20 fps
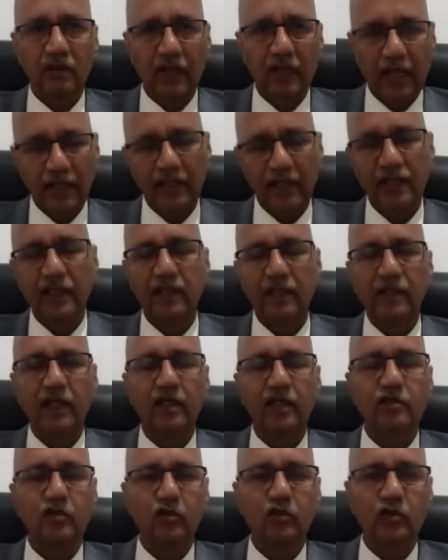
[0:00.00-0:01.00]
currently
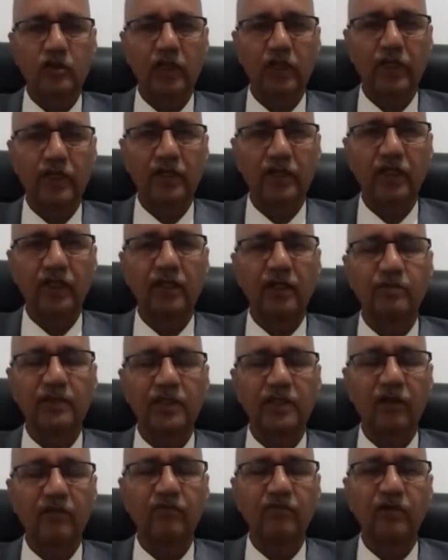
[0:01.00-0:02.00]
associating
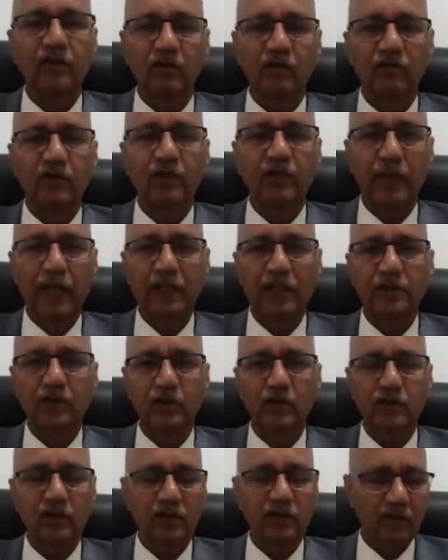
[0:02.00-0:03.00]
himself with
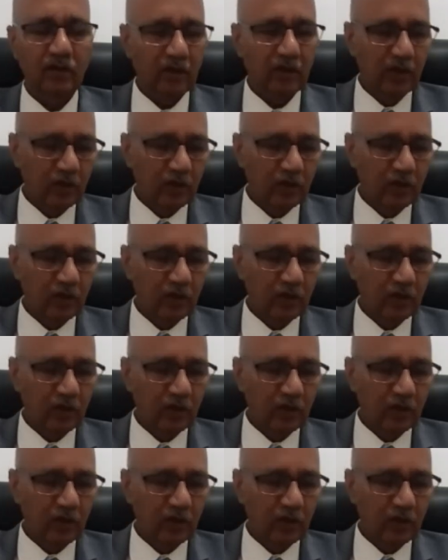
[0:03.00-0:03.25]
Byju's.